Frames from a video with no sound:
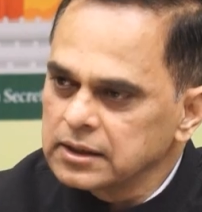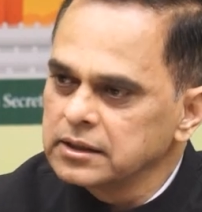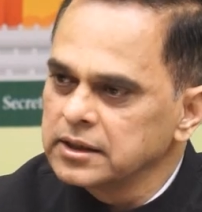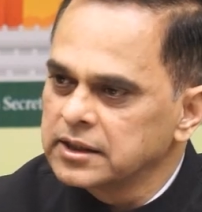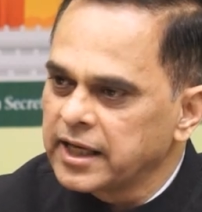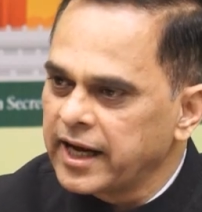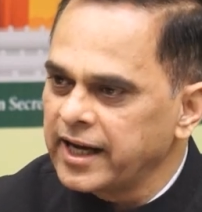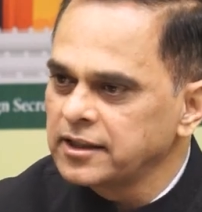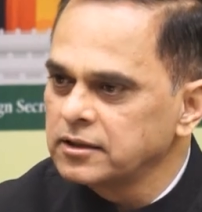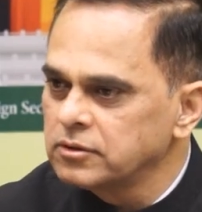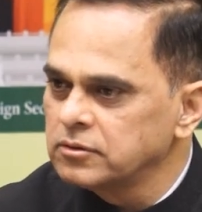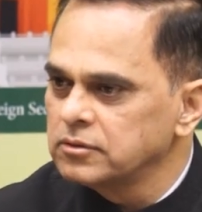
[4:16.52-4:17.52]
it
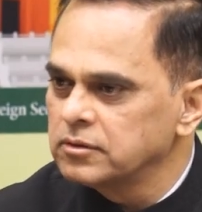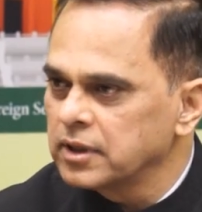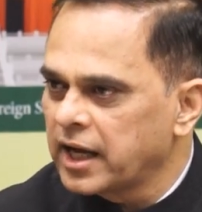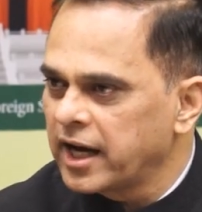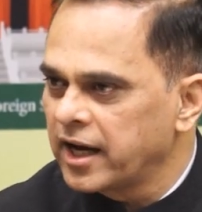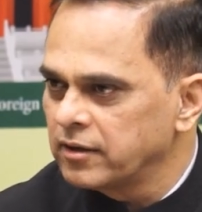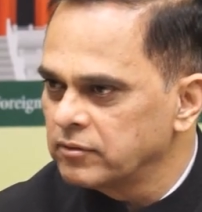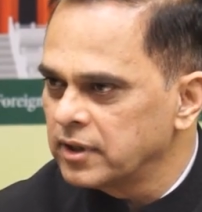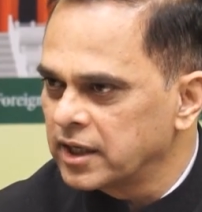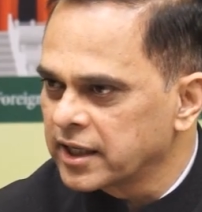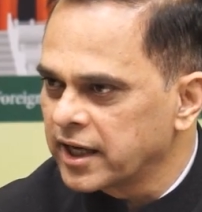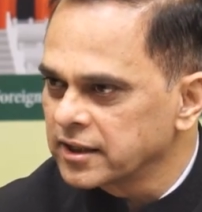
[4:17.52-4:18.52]
had to have
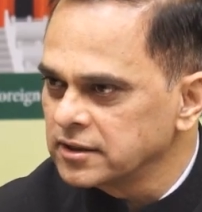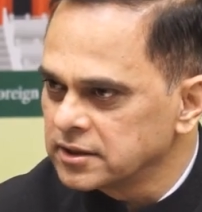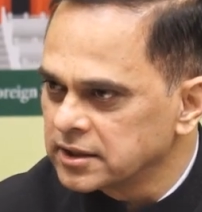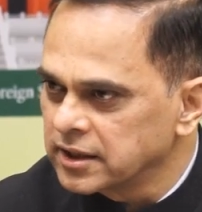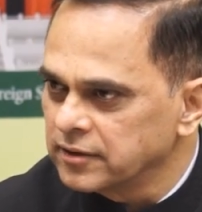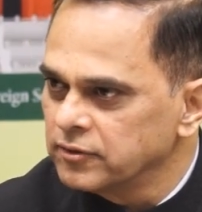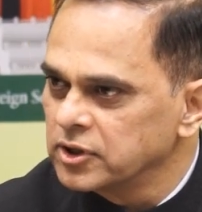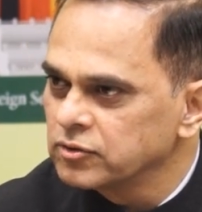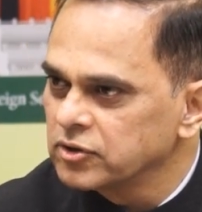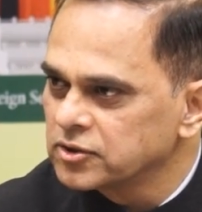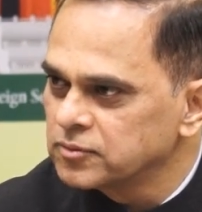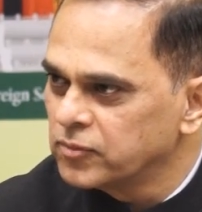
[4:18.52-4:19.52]
a currency which
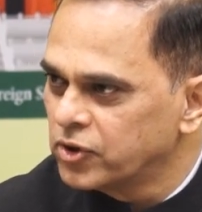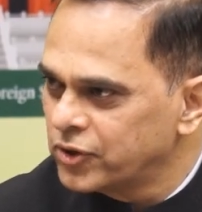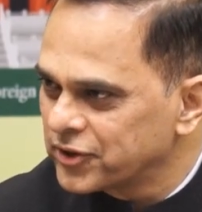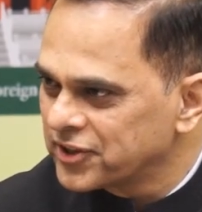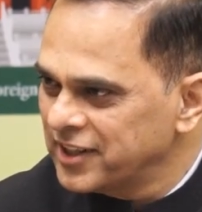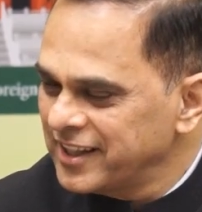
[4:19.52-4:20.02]
was more